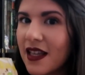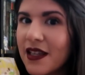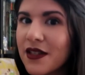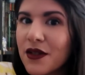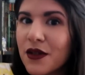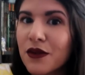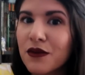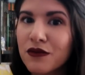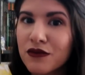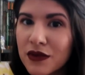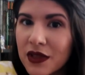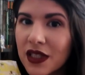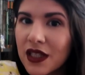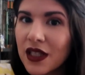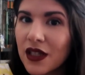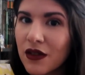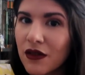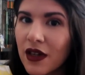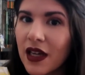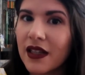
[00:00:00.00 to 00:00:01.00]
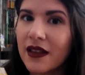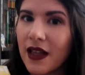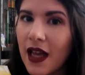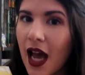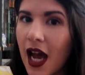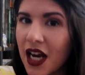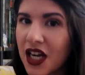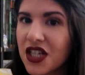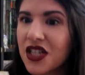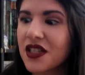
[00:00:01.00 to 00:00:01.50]
these are really great. They
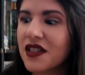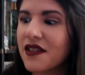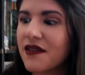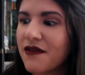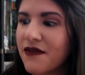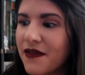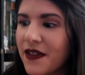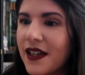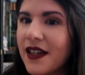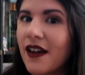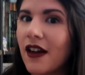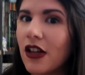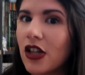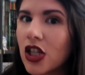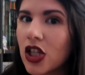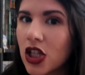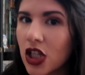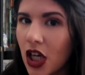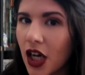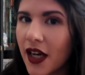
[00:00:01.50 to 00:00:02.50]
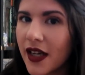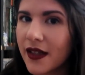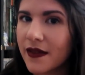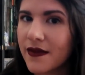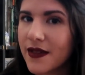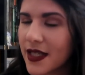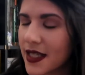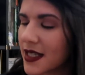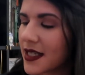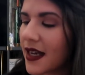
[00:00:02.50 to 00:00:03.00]
actually fit a lot of
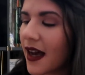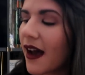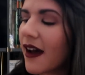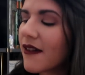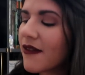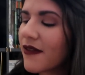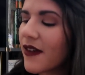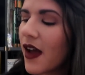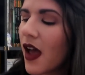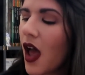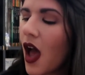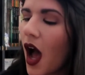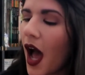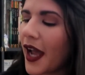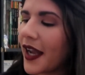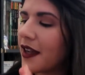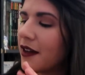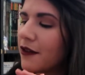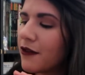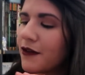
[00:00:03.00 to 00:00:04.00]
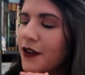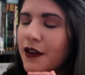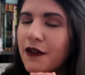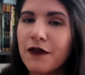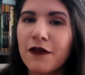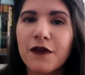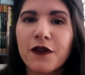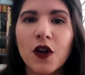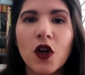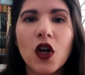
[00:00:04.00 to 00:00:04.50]
stuff. I can fit
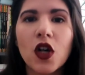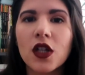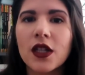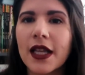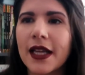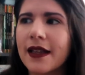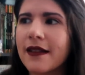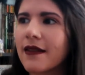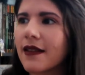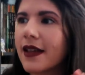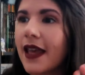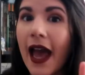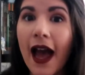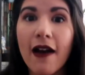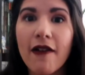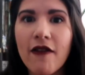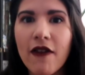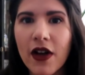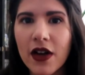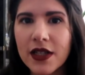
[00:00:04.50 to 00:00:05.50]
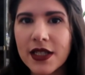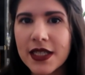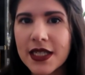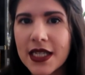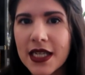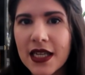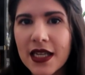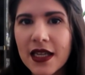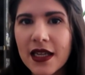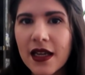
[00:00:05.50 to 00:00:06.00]
full, like the Kat Von
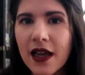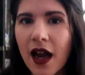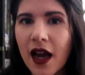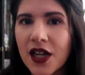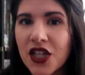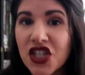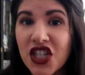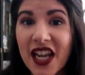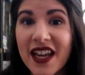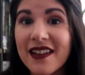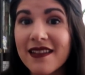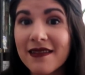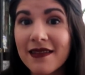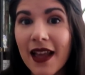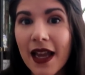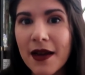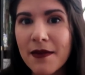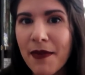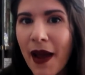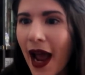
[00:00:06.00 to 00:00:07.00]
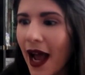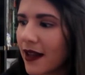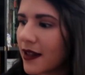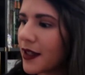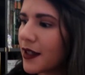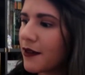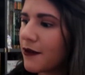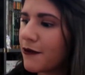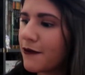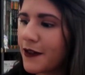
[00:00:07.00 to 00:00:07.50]
D Shade and Light
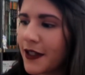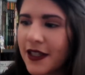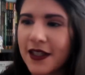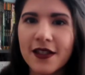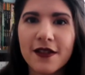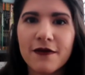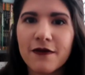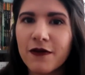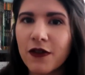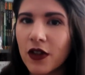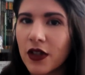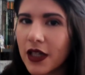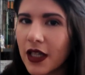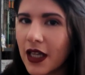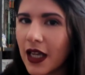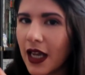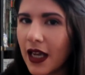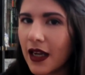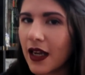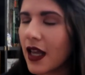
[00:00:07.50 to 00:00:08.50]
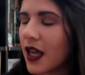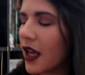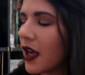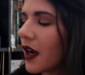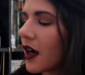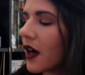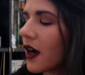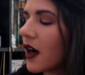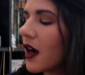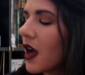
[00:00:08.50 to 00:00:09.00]
palette fits fully in
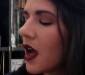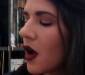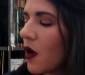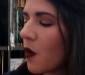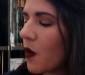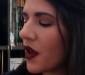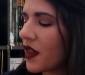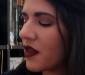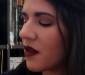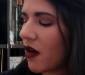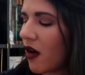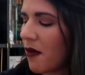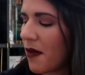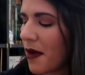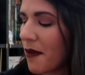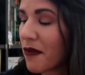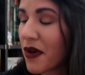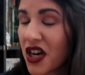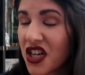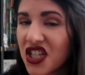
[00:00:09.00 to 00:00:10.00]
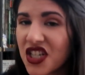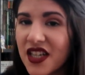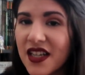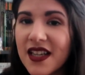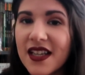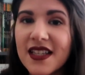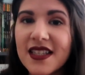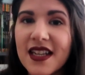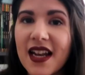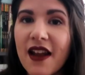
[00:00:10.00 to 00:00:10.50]
here with all my
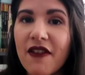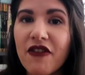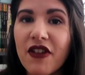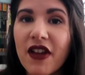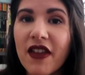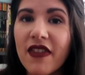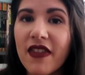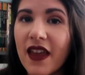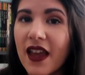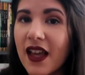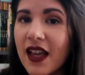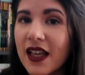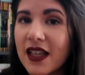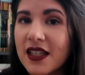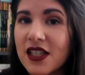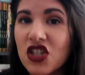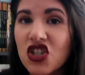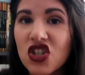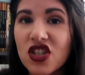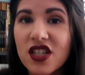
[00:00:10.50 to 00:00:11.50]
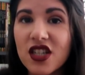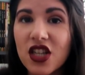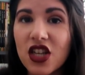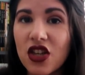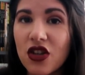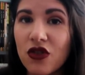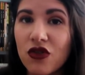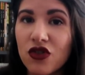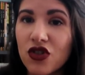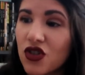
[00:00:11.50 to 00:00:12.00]
brushes and everything. It's just
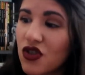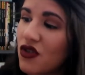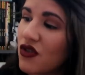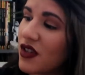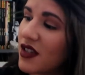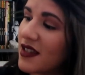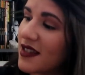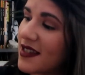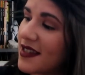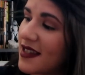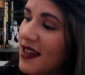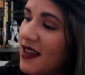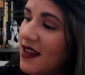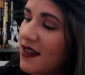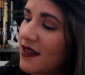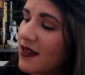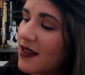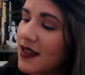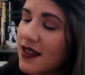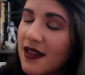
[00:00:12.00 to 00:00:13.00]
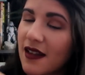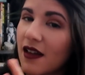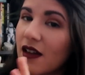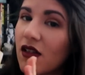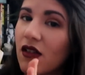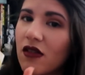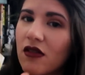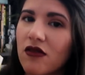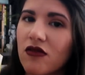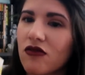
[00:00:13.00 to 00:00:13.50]
huge, as you can see. It's a
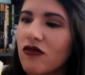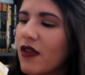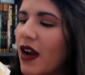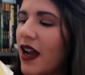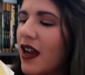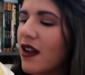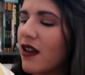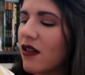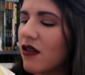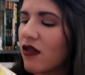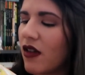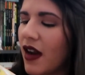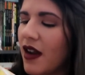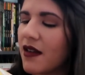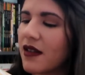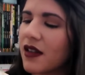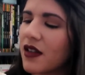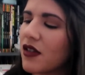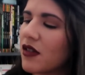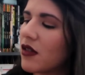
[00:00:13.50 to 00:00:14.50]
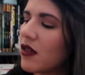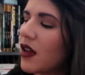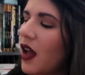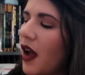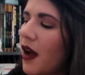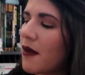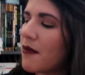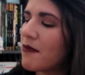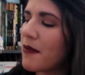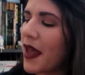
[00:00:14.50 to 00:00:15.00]
great, great little
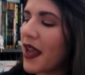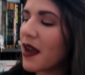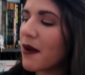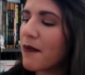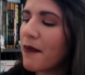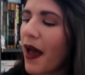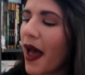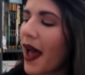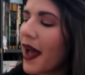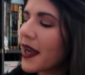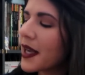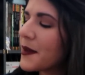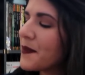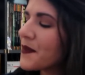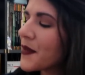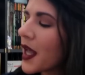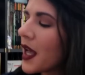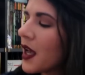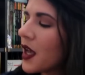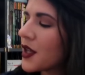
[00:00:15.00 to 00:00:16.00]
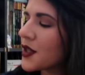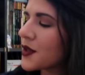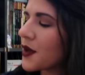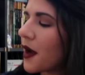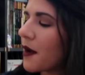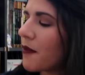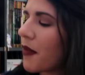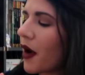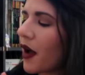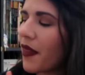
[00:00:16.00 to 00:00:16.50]
makeup bag. So
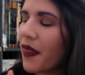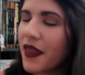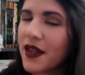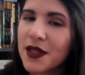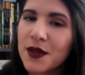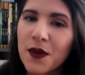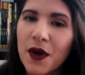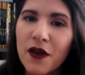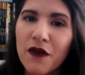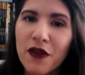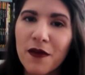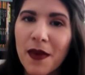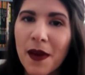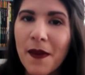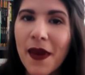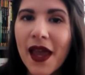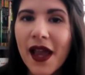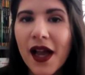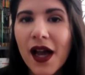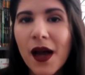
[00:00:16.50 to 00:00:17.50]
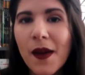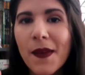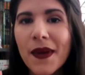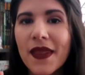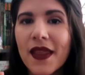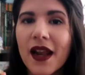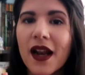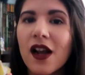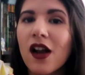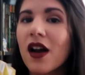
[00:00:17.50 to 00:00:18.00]
I bought this one for my makeup, and
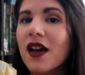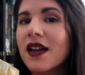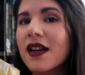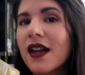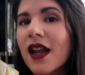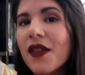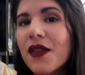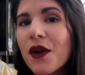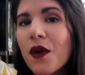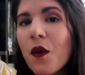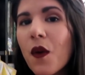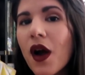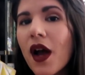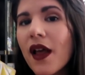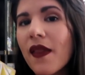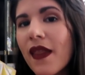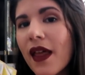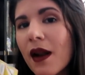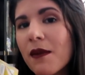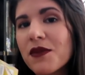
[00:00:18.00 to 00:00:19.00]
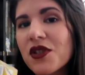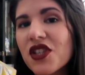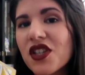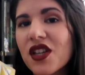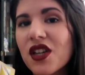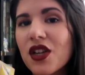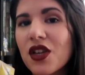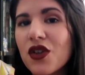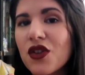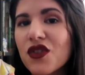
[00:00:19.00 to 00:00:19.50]
then I got another one that I'm just
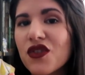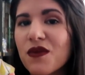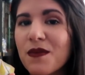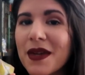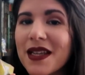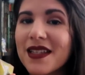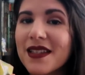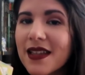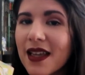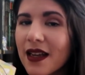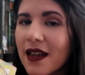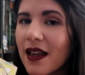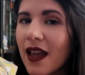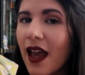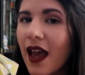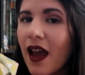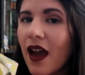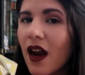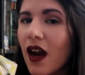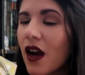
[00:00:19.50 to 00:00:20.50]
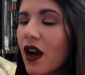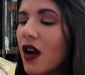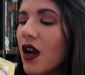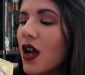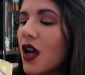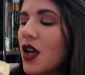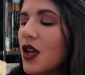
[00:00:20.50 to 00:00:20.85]
gonna use for my skincare.